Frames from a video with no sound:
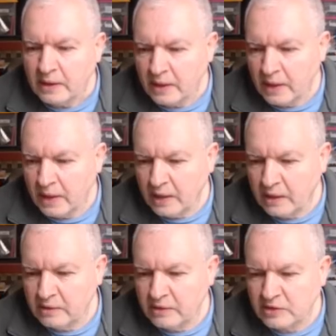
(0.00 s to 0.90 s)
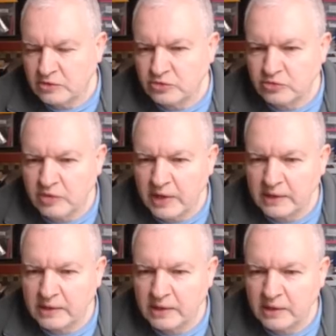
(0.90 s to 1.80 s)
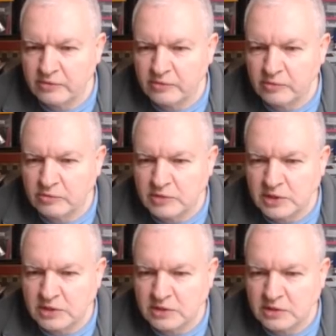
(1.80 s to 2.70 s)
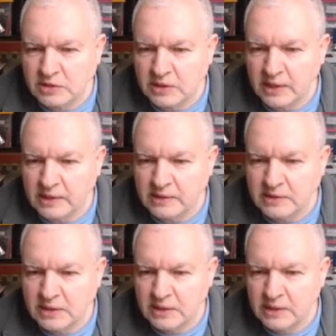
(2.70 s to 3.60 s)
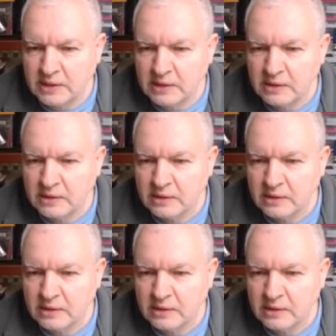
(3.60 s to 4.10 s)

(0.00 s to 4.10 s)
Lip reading: There's a track here from the resistor to the LED.